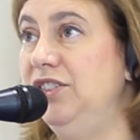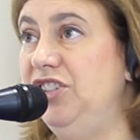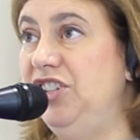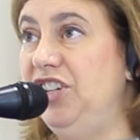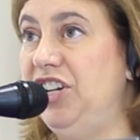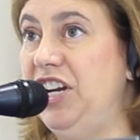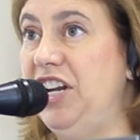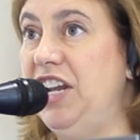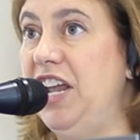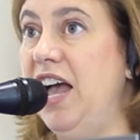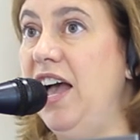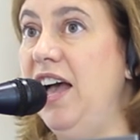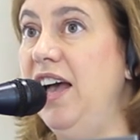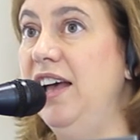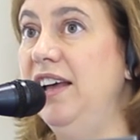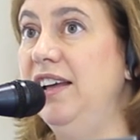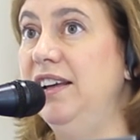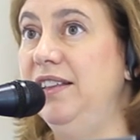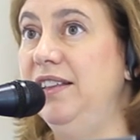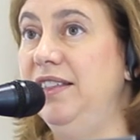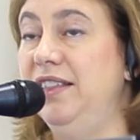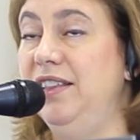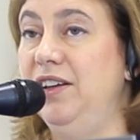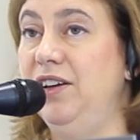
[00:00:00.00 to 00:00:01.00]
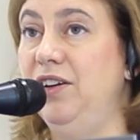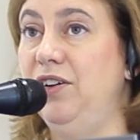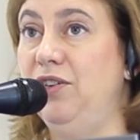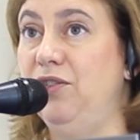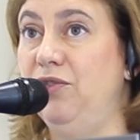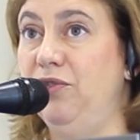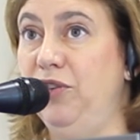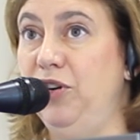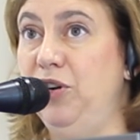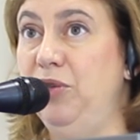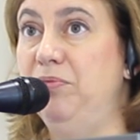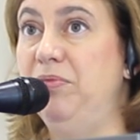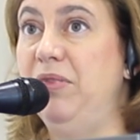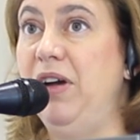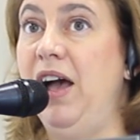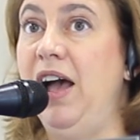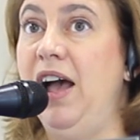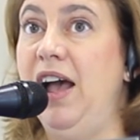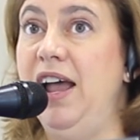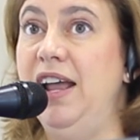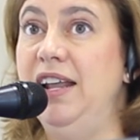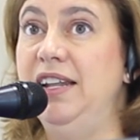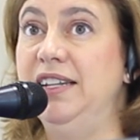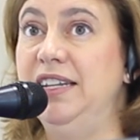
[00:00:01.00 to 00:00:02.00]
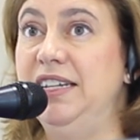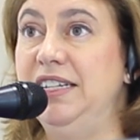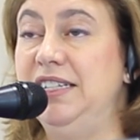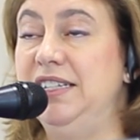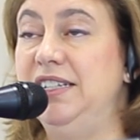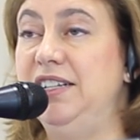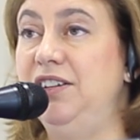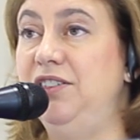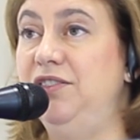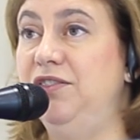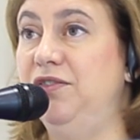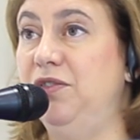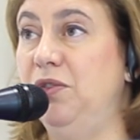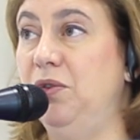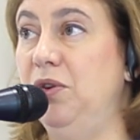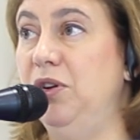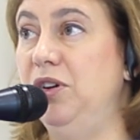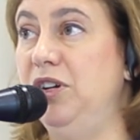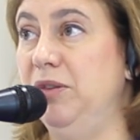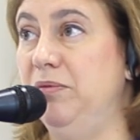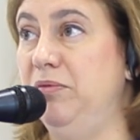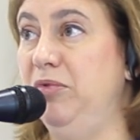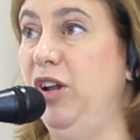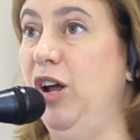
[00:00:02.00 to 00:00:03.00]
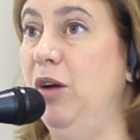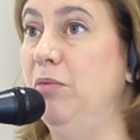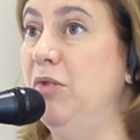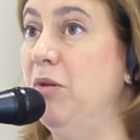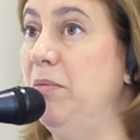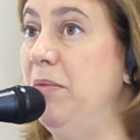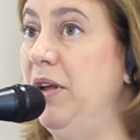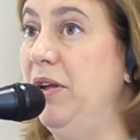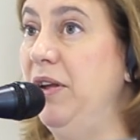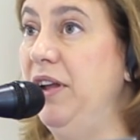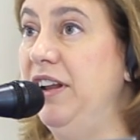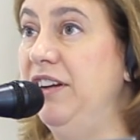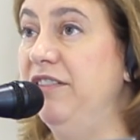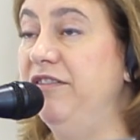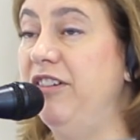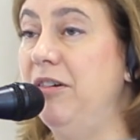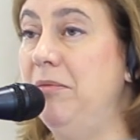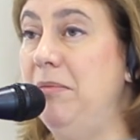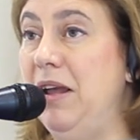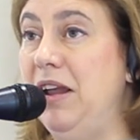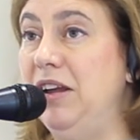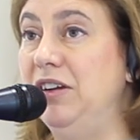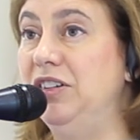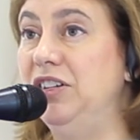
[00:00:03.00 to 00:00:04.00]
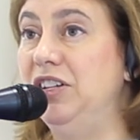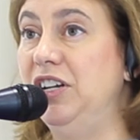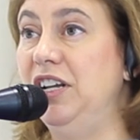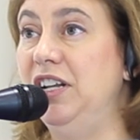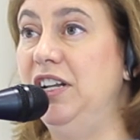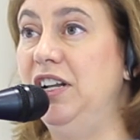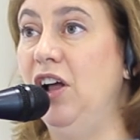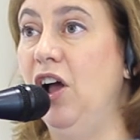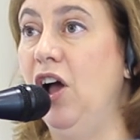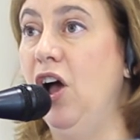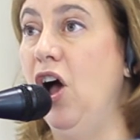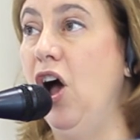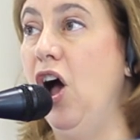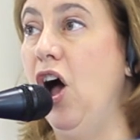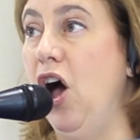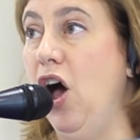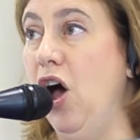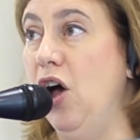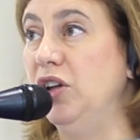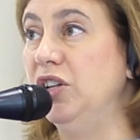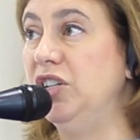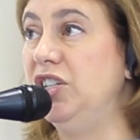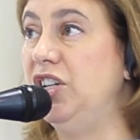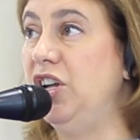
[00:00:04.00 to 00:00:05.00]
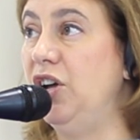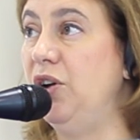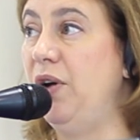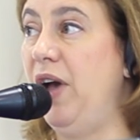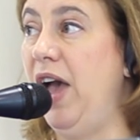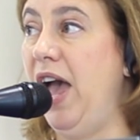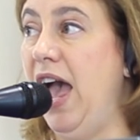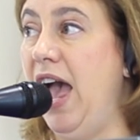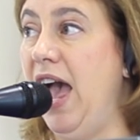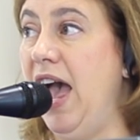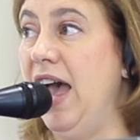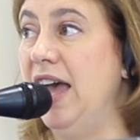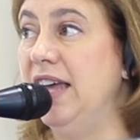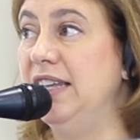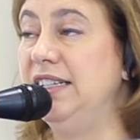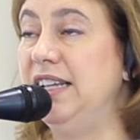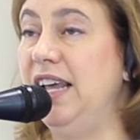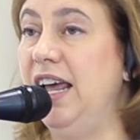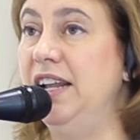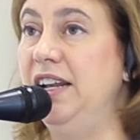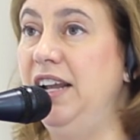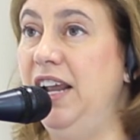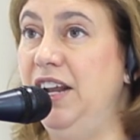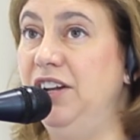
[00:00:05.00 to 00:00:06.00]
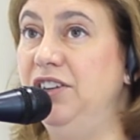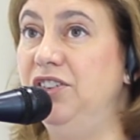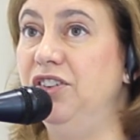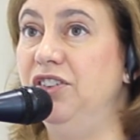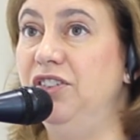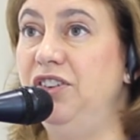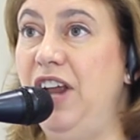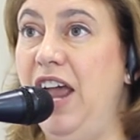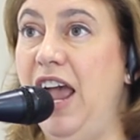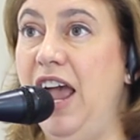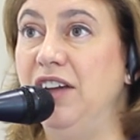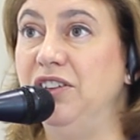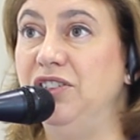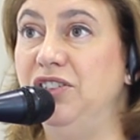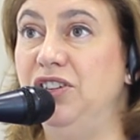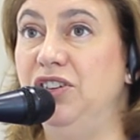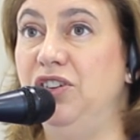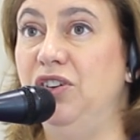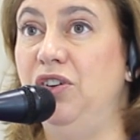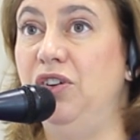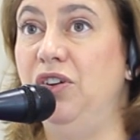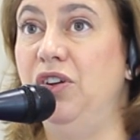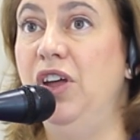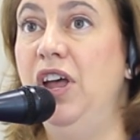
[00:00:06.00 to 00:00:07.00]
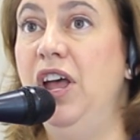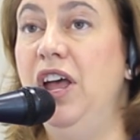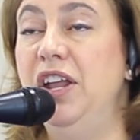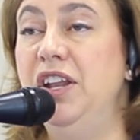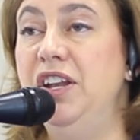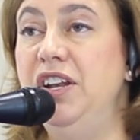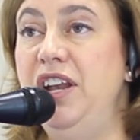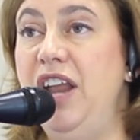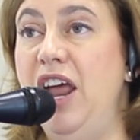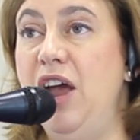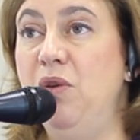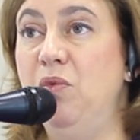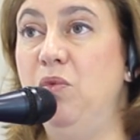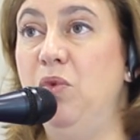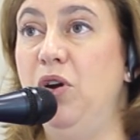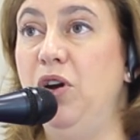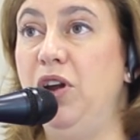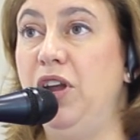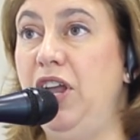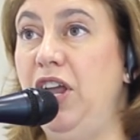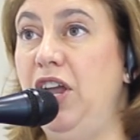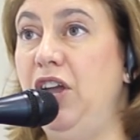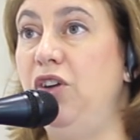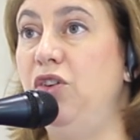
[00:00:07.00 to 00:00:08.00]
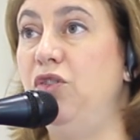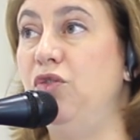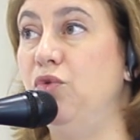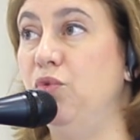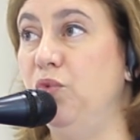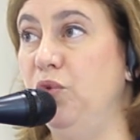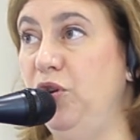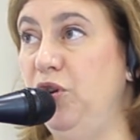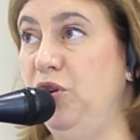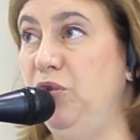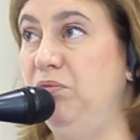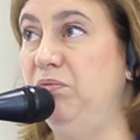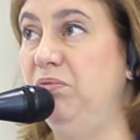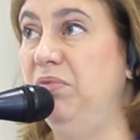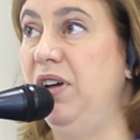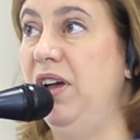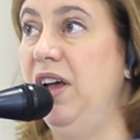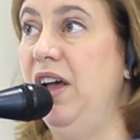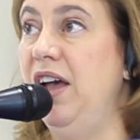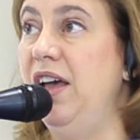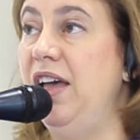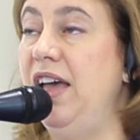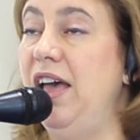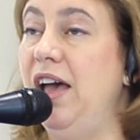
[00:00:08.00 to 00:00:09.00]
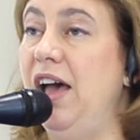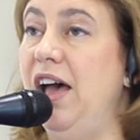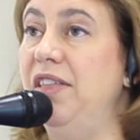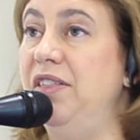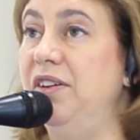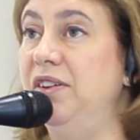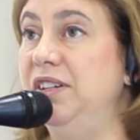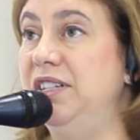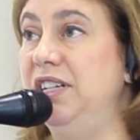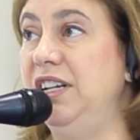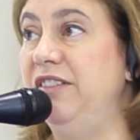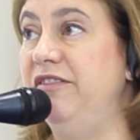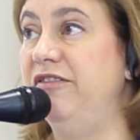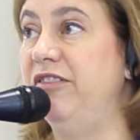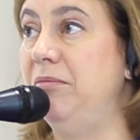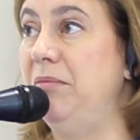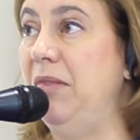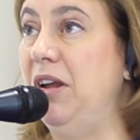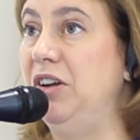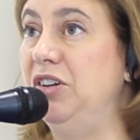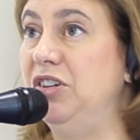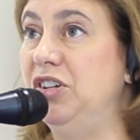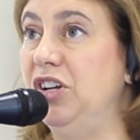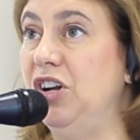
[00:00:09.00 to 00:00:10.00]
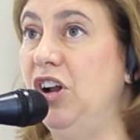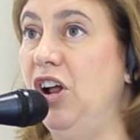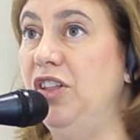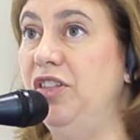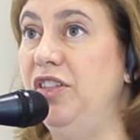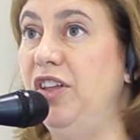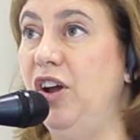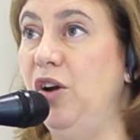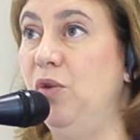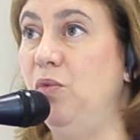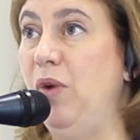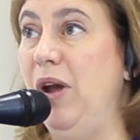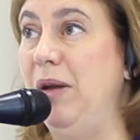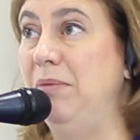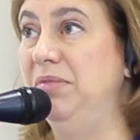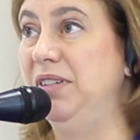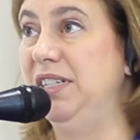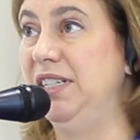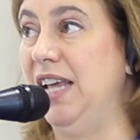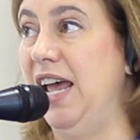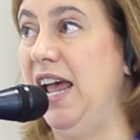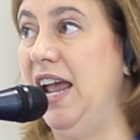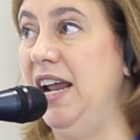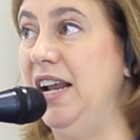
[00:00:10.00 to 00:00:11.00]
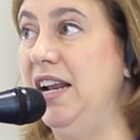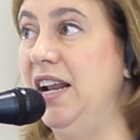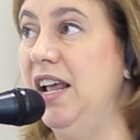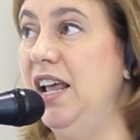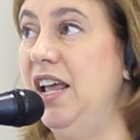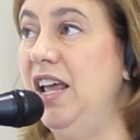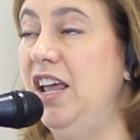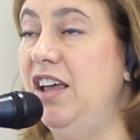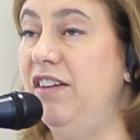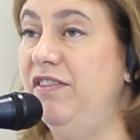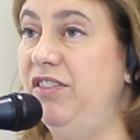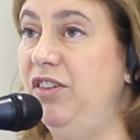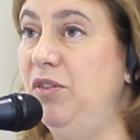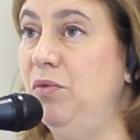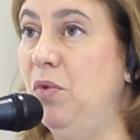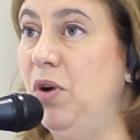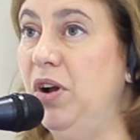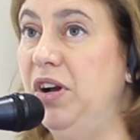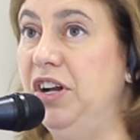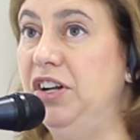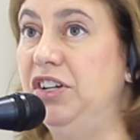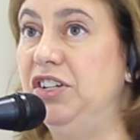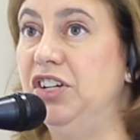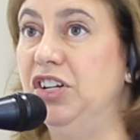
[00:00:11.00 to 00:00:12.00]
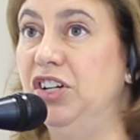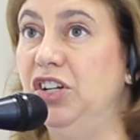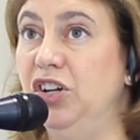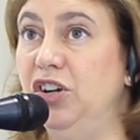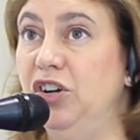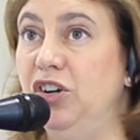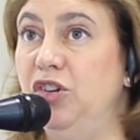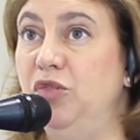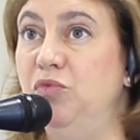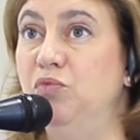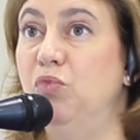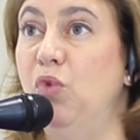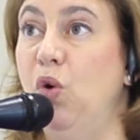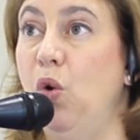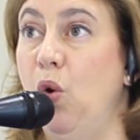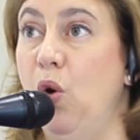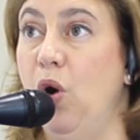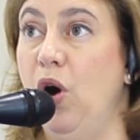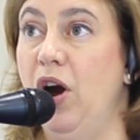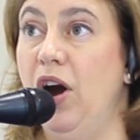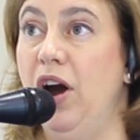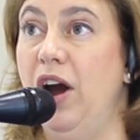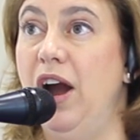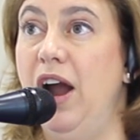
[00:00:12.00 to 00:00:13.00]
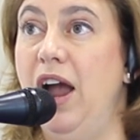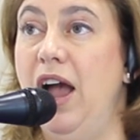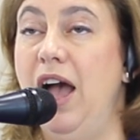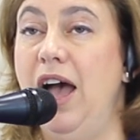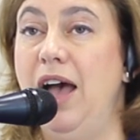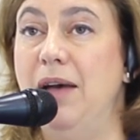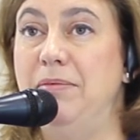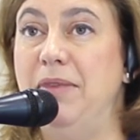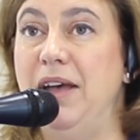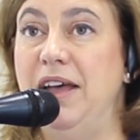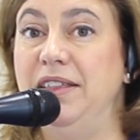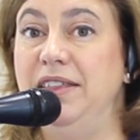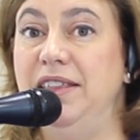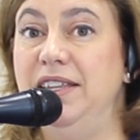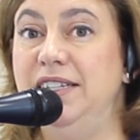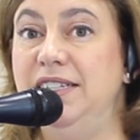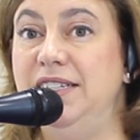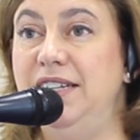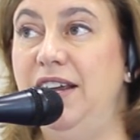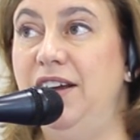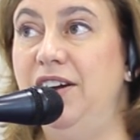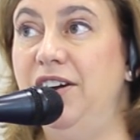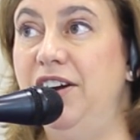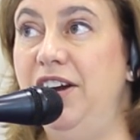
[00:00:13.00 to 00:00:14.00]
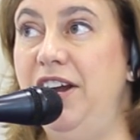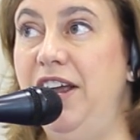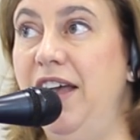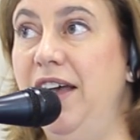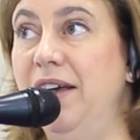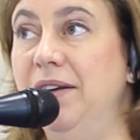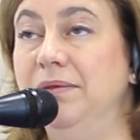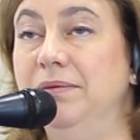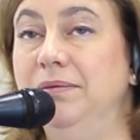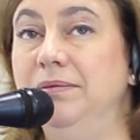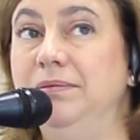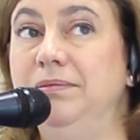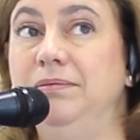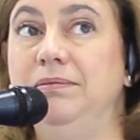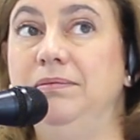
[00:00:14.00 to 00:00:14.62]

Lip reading: CHIA, the group I listed for diploma mill information, also has an international networking group. There's information on their website if you wanted to learn more about this area.